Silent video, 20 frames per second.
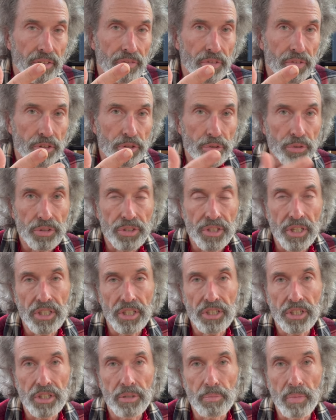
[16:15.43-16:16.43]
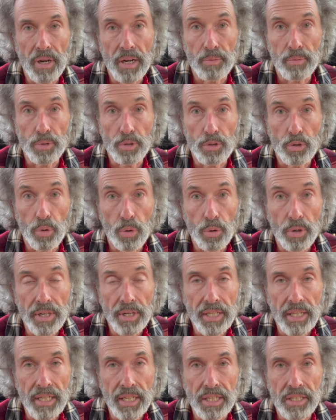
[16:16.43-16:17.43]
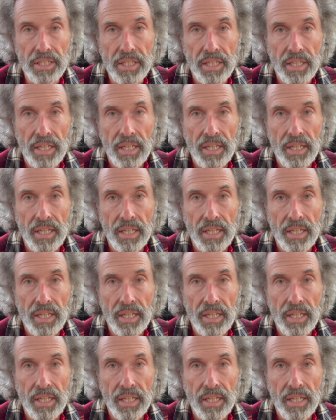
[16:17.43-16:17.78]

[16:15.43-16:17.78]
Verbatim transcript: visualization by recording it